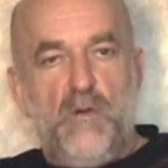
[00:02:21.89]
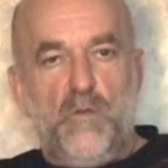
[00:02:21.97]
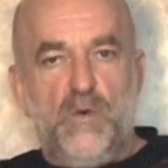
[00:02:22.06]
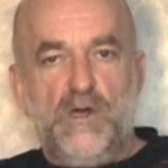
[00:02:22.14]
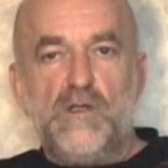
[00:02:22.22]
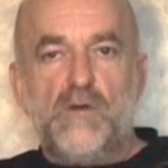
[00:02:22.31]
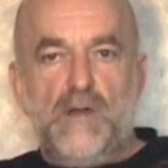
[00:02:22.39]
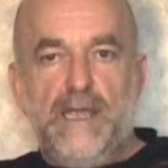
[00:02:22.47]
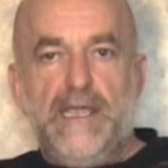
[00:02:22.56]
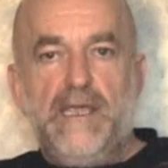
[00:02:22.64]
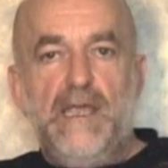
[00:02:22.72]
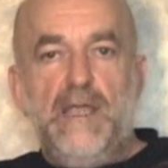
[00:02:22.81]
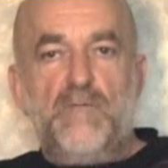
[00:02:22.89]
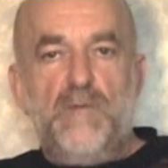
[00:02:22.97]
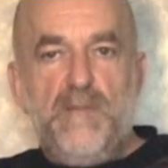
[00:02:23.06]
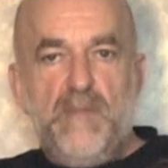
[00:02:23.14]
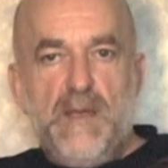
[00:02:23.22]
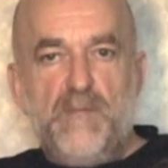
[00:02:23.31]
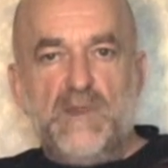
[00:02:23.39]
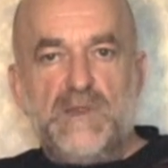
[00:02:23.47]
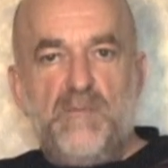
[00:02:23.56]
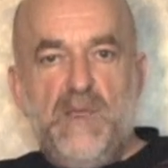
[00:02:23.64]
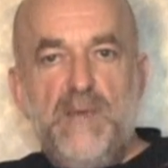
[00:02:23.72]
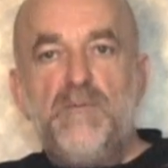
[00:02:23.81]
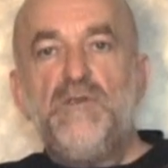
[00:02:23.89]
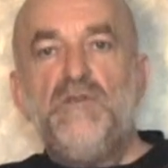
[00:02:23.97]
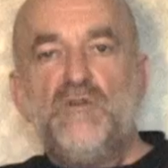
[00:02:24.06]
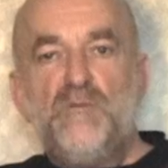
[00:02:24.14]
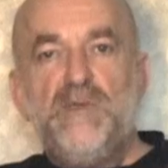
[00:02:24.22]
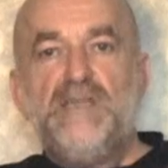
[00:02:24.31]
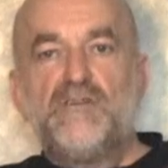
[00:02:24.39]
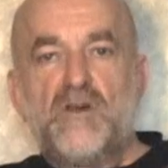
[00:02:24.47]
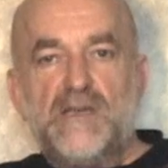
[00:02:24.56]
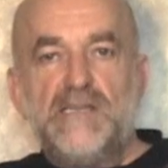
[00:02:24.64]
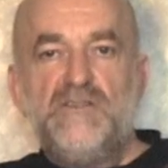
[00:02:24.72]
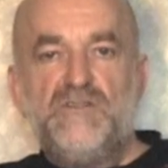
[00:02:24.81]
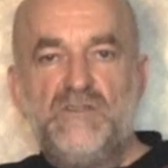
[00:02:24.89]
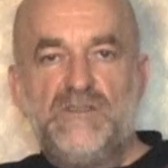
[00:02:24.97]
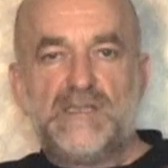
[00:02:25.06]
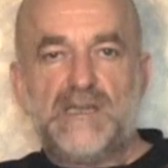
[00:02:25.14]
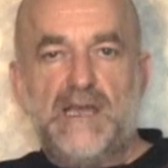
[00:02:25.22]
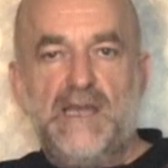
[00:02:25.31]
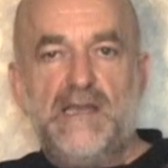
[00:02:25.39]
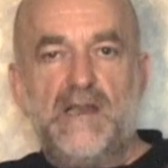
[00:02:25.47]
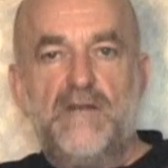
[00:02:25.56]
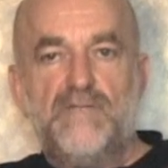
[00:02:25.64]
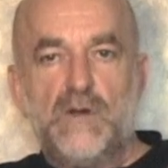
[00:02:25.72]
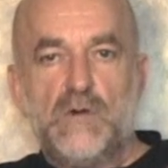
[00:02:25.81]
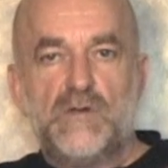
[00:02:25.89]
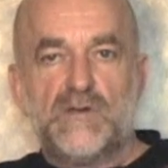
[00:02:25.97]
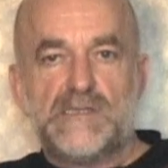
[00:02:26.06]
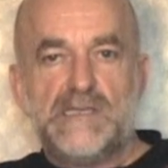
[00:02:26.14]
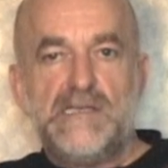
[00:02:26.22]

We're going, remember, the people you'll be talking to tonight are voters.